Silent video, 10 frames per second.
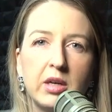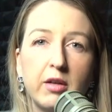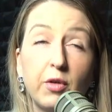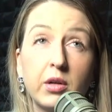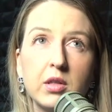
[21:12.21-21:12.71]

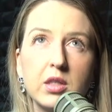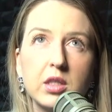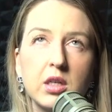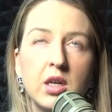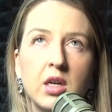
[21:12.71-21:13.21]
many
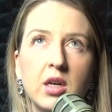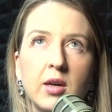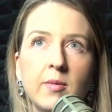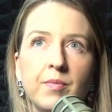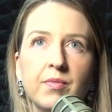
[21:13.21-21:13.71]
fronts,
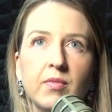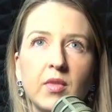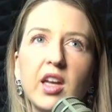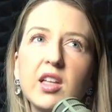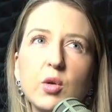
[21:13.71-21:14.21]

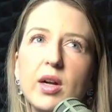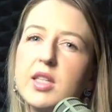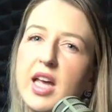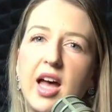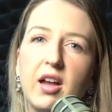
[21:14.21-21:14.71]
and it's
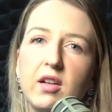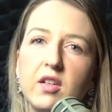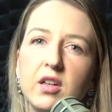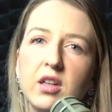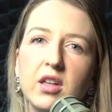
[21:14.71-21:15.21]
quite sad.